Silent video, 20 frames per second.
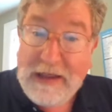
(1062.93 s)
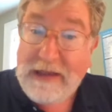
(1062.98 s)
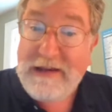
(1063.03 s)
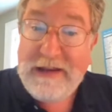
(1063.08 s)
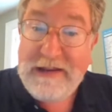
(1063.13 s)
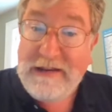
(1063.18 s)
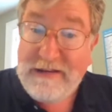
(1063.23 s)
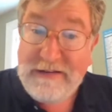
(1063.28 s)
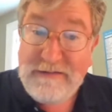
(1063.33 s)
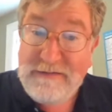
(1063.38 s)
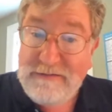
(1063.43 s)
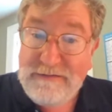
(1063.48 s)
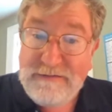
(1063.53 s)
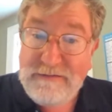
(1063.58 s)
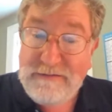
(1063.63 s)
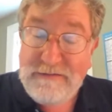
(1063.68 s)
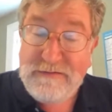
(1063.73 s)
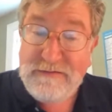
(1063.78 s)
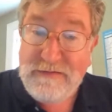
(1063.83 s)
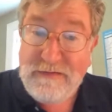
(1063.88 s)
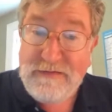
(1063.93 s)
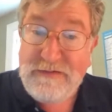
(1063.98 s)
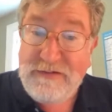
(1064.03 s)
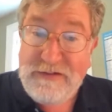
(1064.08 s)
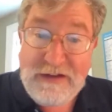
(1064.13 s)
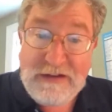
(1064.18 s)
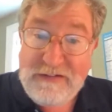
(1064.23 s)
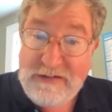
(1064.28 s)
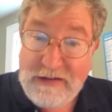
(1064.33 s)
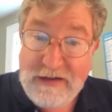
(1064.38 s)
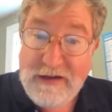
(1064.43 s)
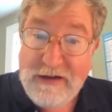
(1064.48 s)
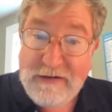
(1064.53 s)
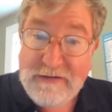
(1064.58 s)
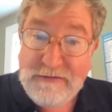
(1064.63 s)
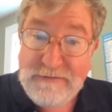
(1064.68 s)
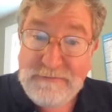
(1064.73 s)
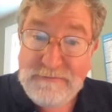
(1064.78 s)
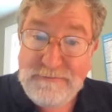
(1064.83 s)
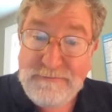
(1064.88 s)
any
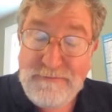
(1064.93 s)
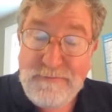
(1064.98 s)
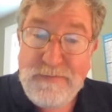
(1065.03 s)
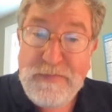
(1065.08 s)
CTL,